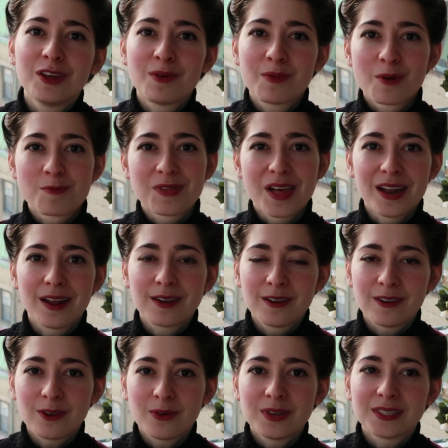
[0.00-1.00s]
what we're planning
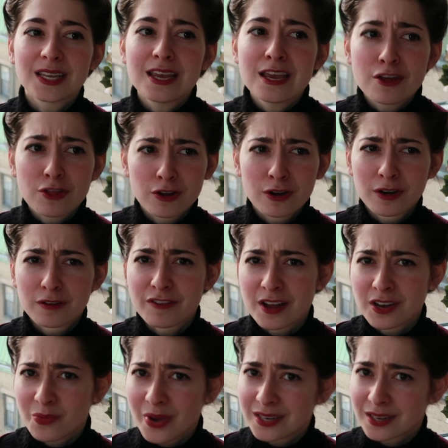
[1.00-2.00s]
to do is either
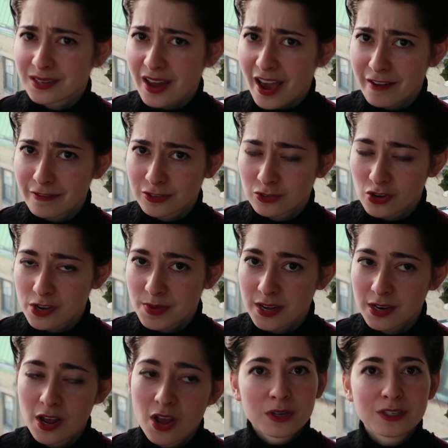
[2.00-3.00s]
find a way to live stream
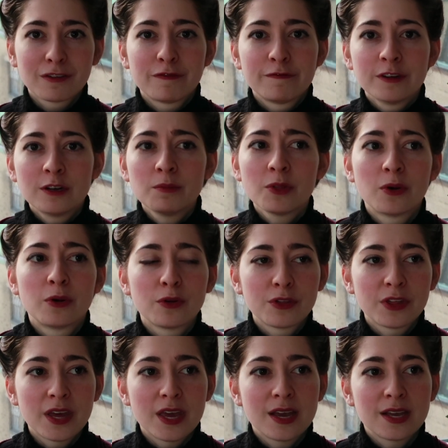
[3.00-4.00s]
it or to film the whole
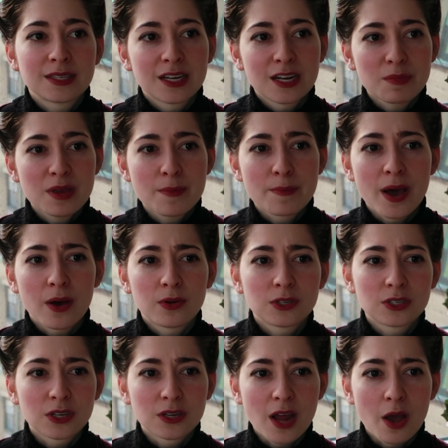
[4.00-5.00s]
thing. It's going to be
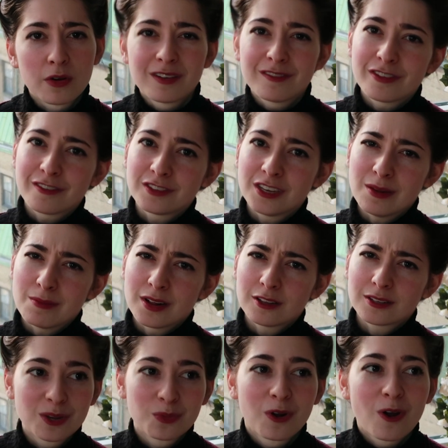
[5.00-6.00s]
about an hour and 15
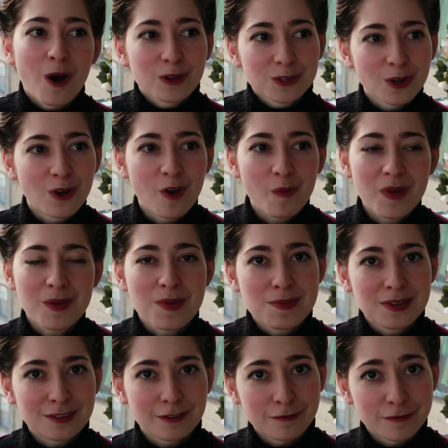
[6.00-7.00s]
minutes. So we're also hoping
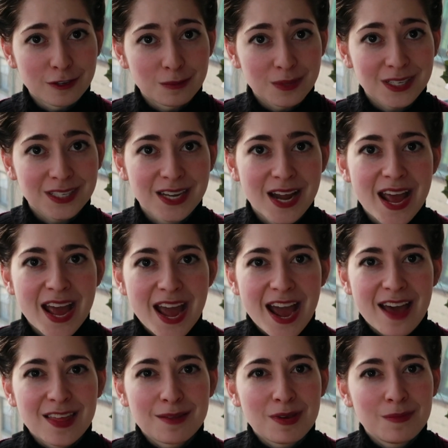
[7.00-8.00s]
maybe to film it
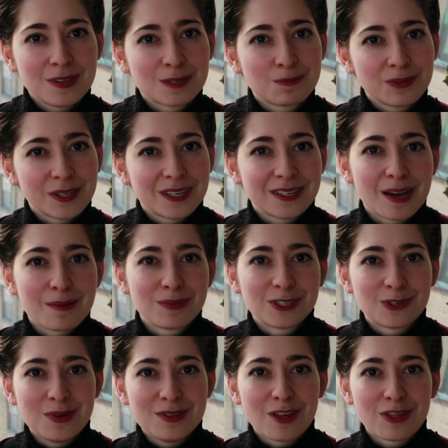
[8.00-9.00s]
and then maybe split it up
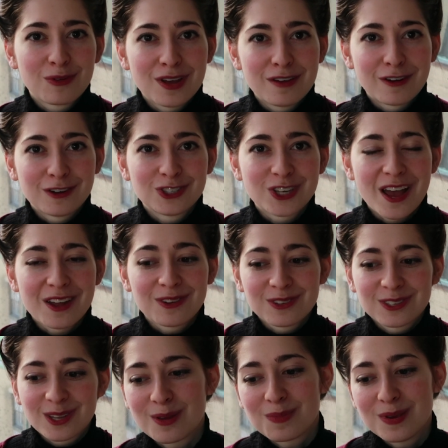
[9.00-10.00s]
between the three of our
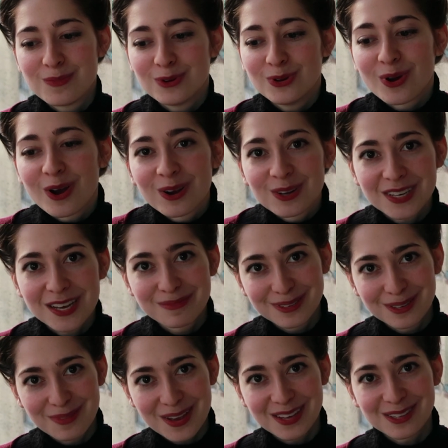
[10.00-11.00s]
channels so that people who aren't
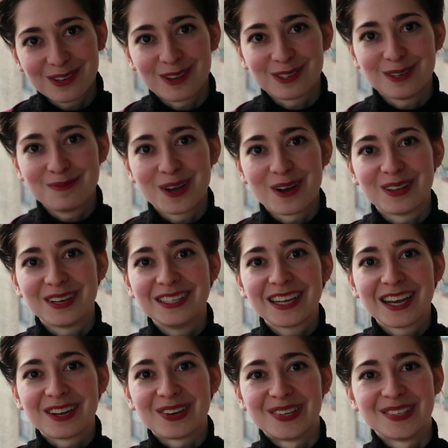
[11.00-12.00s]
able to make it to Costume
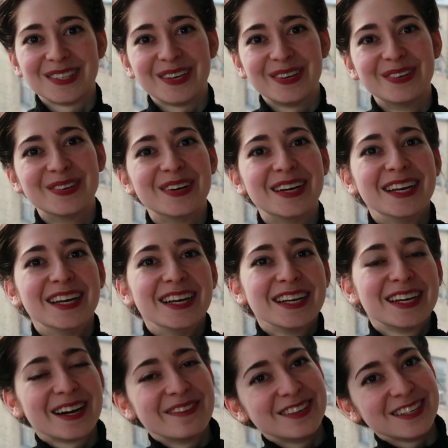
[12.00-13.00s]
College can also
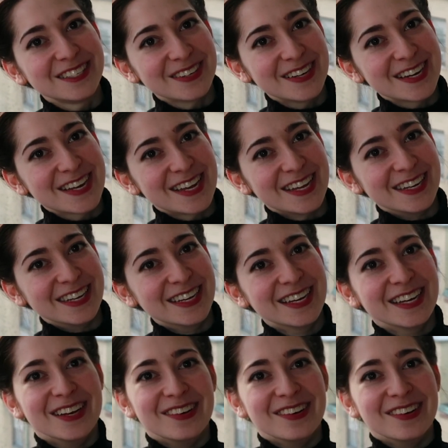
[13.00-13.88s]
come and join in